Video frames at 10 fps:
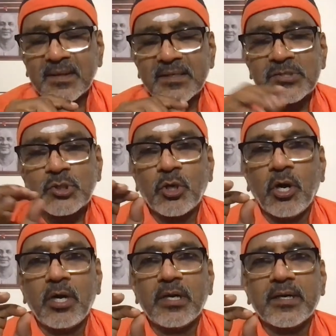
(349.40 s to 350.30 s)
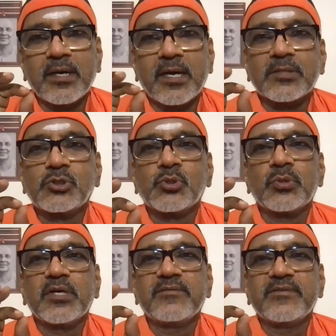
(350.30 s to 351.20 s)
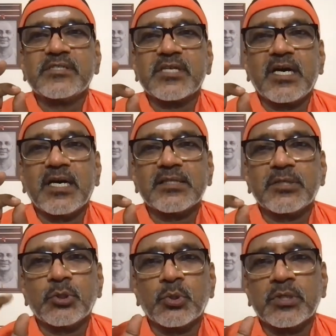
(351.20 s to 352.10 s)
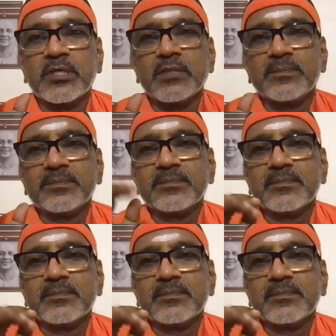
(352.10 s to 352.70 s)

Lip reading: is called Arjuna Vishada Yoga.